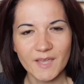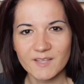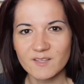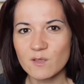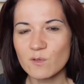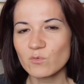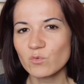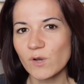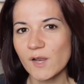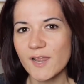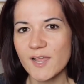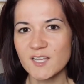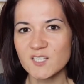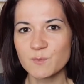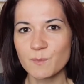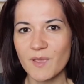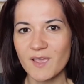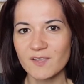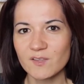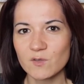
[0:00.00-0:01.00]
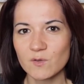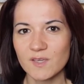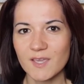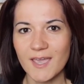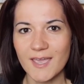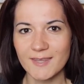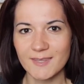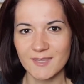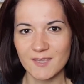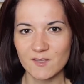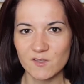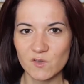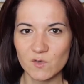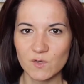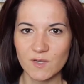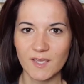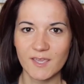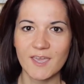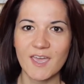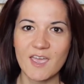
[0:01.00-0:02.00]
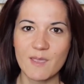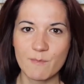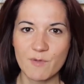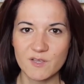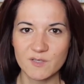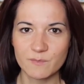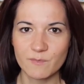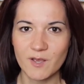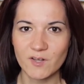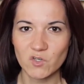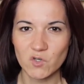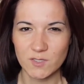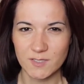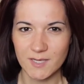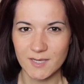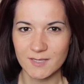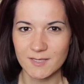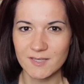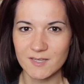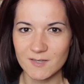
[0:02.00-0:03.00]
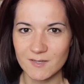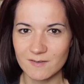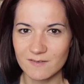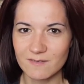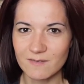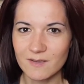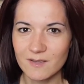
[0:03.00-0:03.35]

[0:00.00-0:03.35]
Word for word: I didn't really expect to get into the game as much as I did